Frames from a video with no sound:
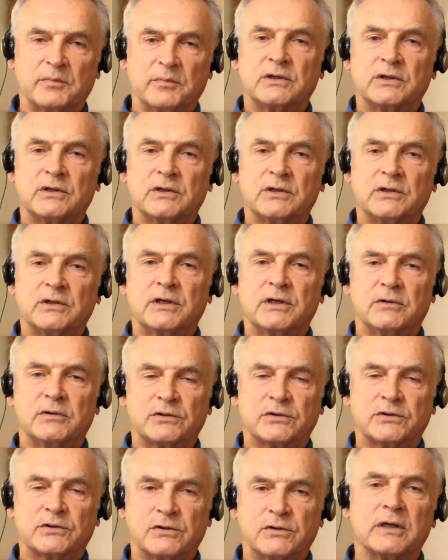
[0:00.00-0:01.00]
But here in
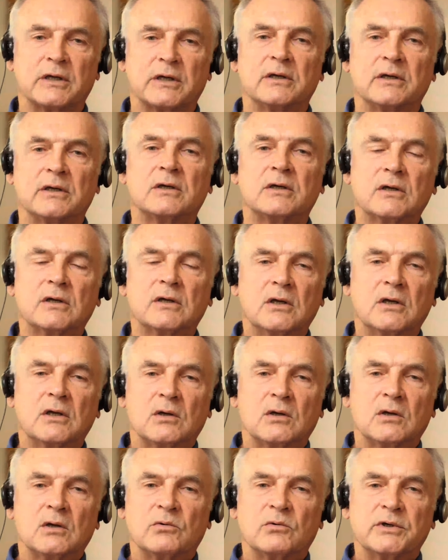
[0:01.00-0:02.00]
Australia,
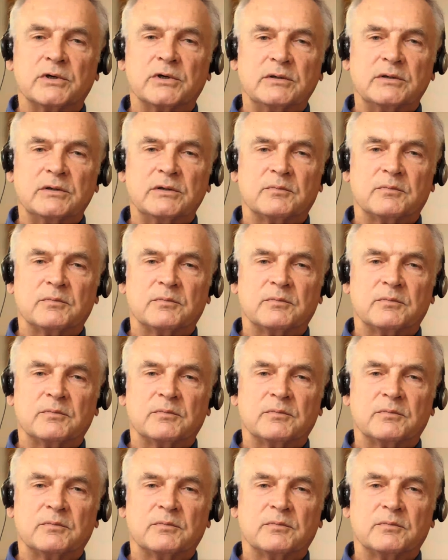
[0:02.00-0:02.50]
we